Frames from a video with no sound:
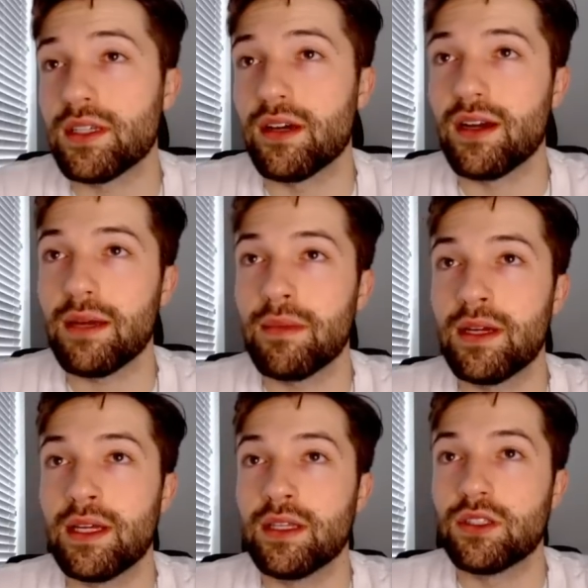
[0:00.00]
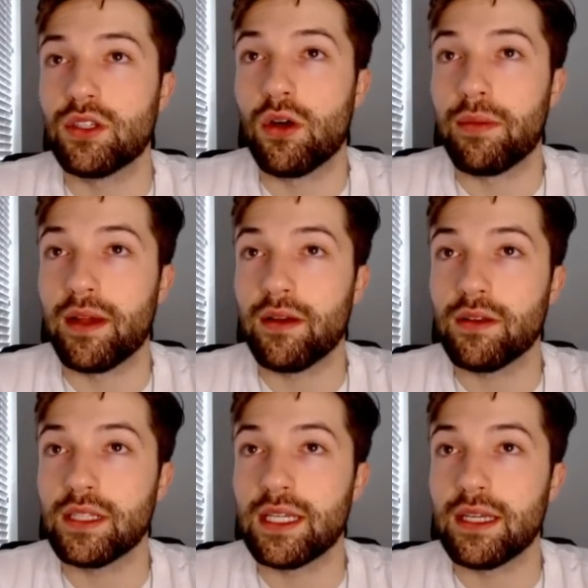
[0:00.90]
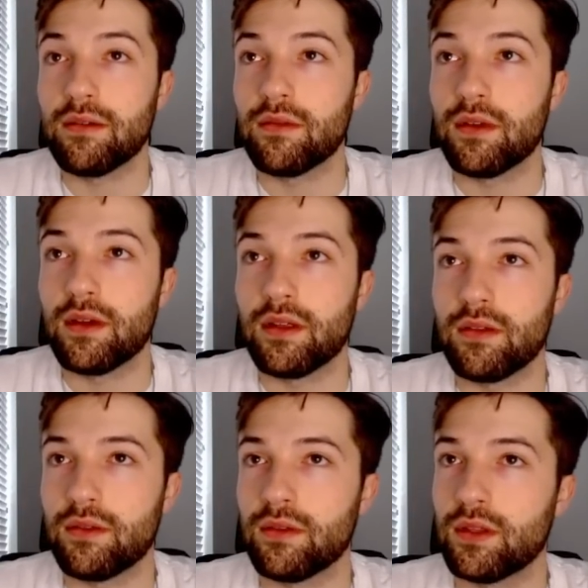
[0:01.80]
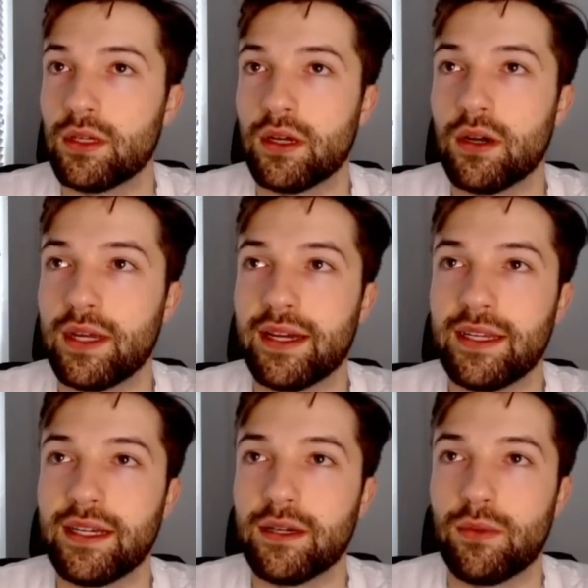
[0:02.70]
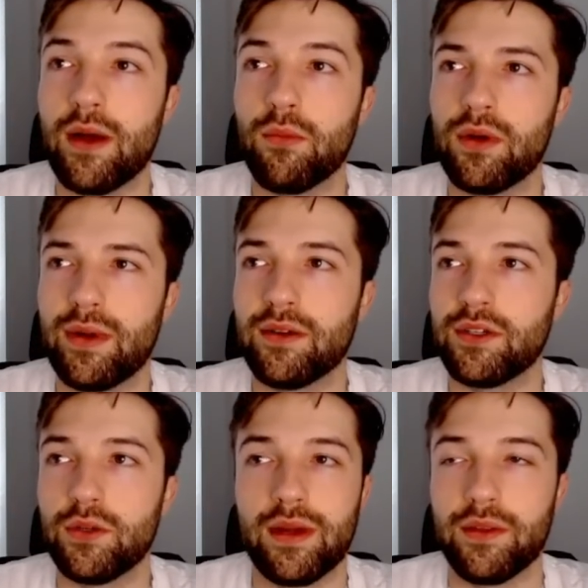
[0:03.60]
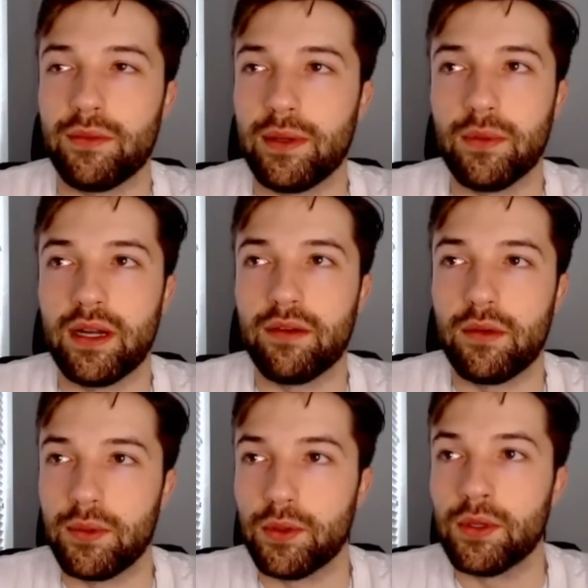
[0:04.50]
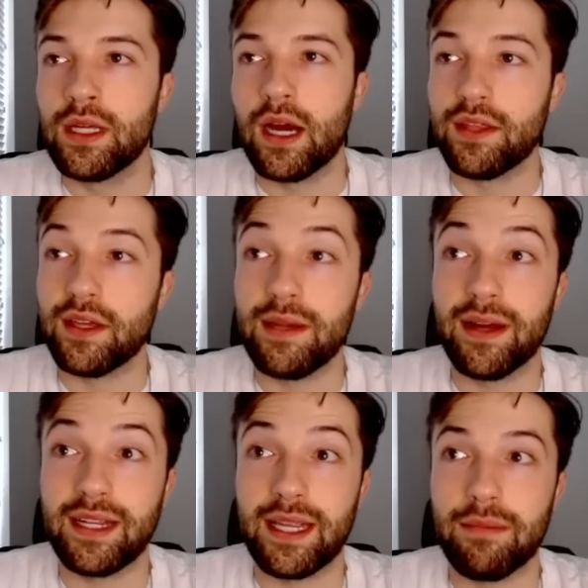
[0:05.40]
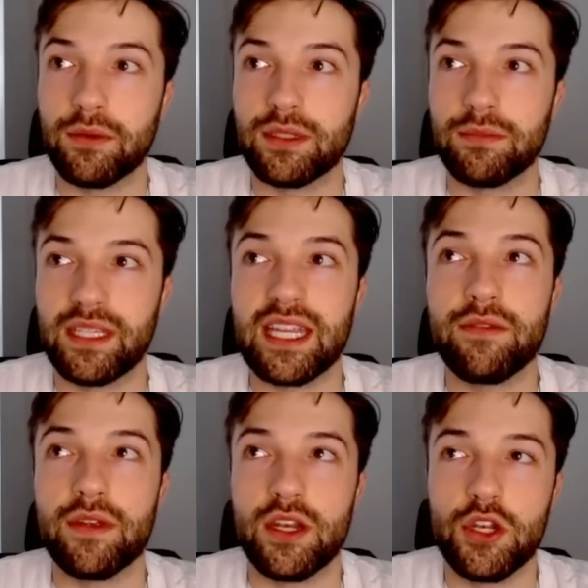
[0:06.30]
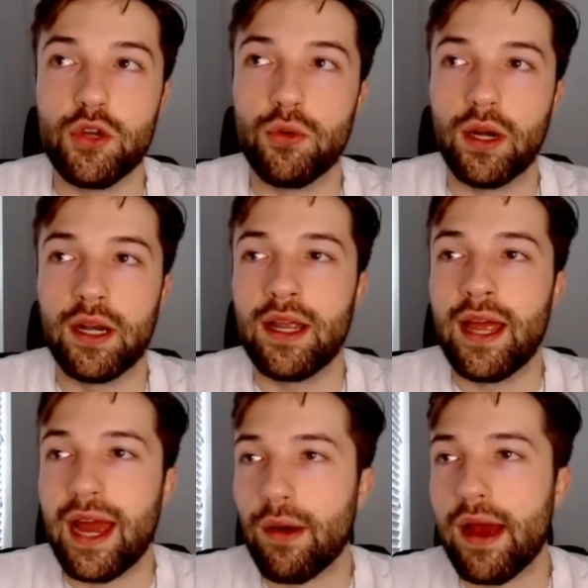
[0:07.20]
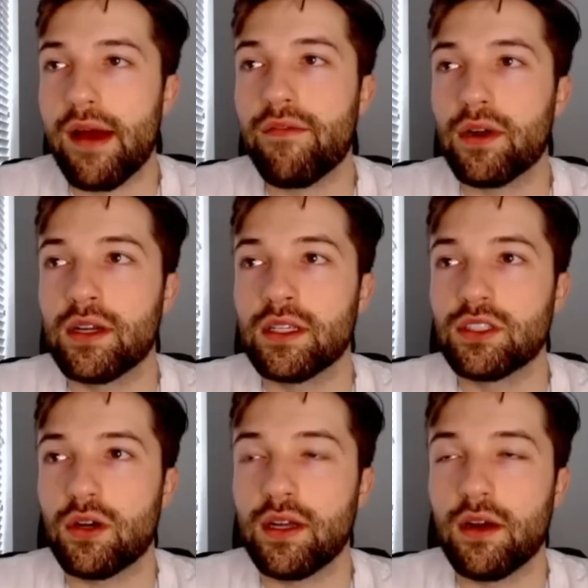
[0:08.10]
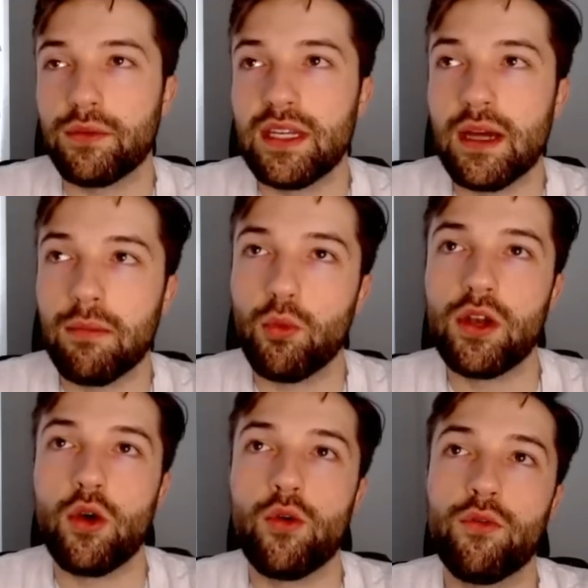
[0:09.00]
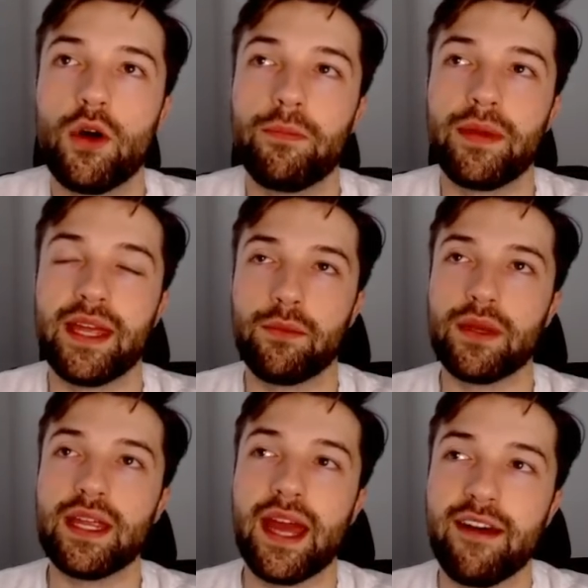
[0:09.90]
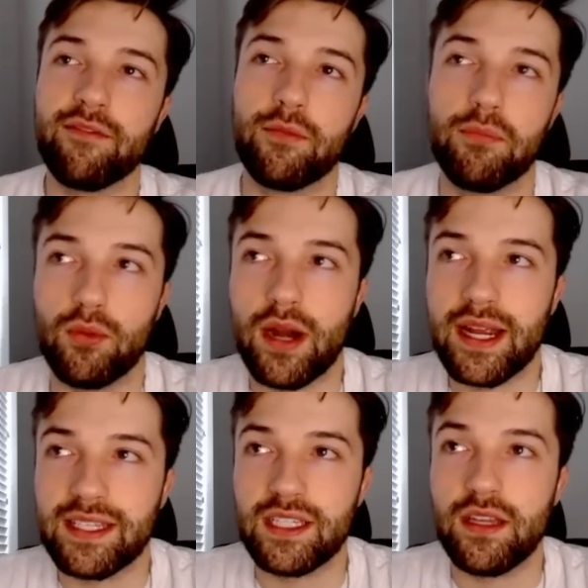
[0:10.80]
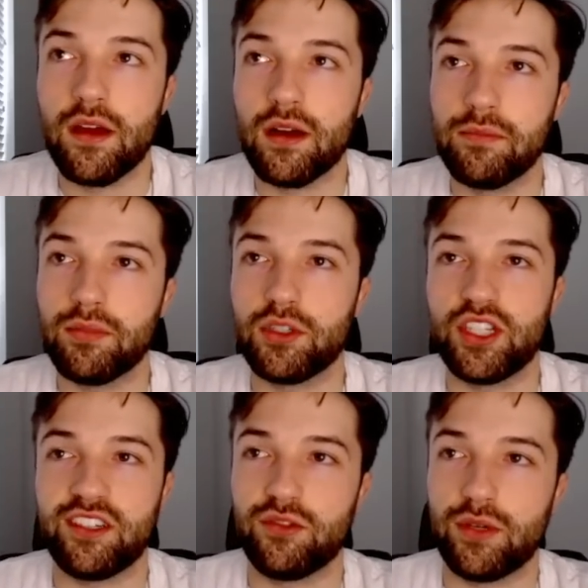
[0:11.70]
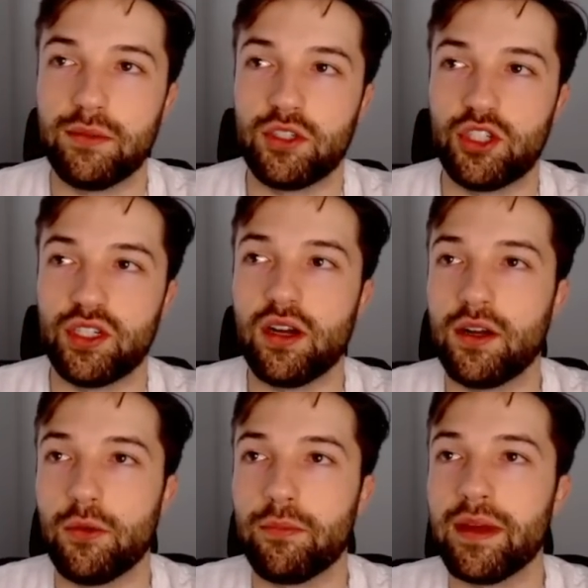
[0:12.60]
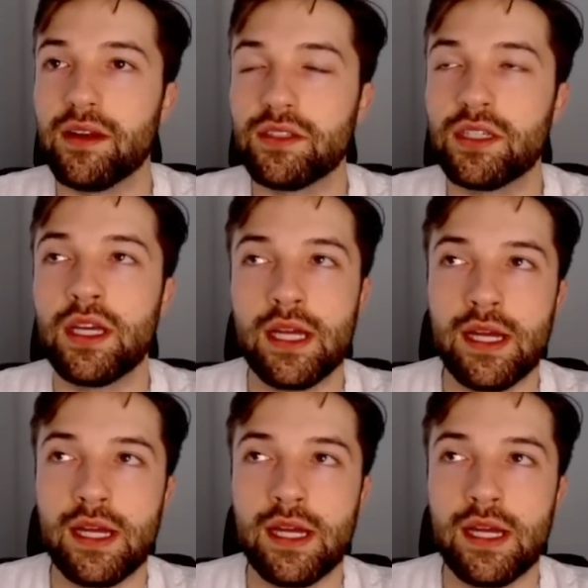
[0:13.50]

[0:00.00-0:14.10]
time. So apparently, there. Oh yeah, he got round one, round two, round three, whatever, boo. I thought he might have came out with something even newer. However, starting off with the number one overall pick, we have Bryce Young, projected trade with the Chicago Bears.